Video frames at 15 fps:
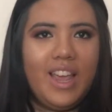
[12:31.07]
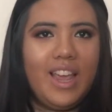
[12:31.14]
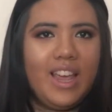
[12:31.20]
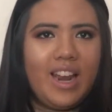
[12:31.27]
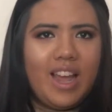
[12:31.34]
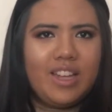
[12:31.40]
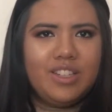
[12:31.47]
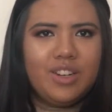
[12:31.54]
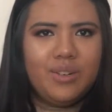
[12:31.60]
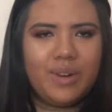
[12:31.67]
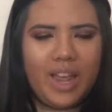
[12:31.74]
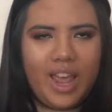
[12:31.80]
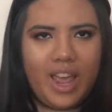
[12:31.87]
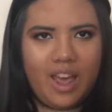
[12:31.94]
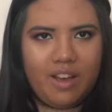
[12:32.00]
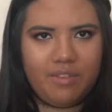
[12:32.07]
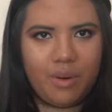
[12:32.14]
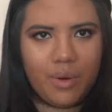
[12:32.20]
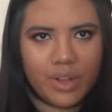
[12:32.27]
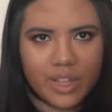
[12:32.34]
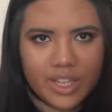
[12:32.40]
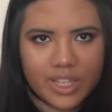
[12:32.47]
and I don't have
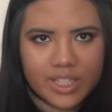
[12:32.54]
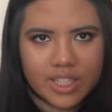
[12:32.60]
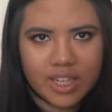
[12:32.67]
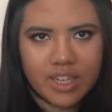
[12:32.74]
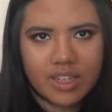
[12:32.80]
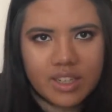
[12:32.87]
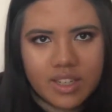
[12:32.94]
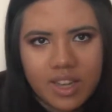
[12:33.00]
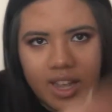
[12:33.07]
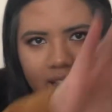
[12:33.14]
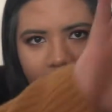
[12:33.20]
oily skin.